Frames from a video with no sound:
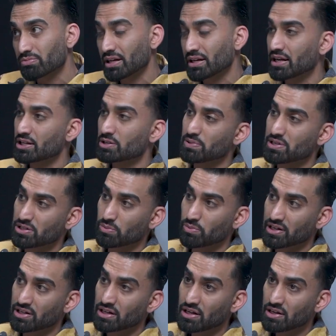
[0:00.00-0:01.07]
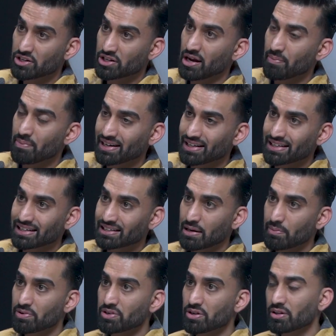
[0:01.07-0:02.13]
especially when you're not making that
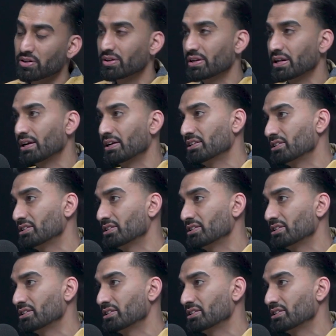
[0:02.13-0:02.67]
type of dollar. Tough,